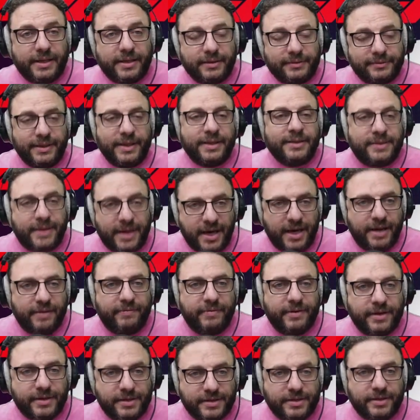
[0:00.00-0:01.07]
10
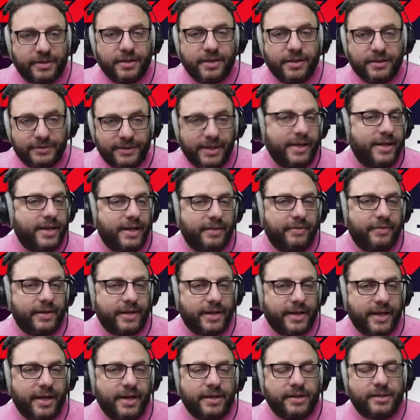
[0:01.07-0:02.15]
drivers, 10 other
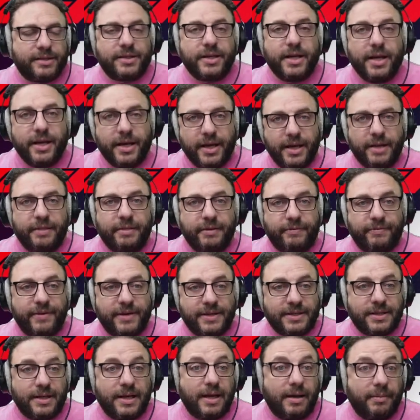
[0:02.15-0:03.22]
cars in the
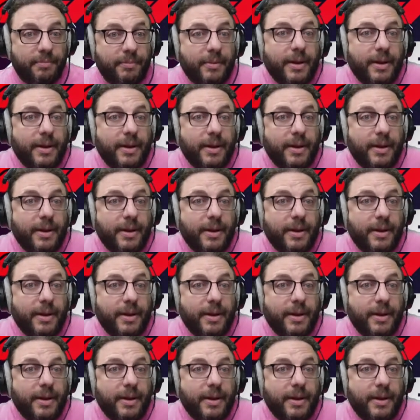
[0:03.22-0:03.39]
first lap.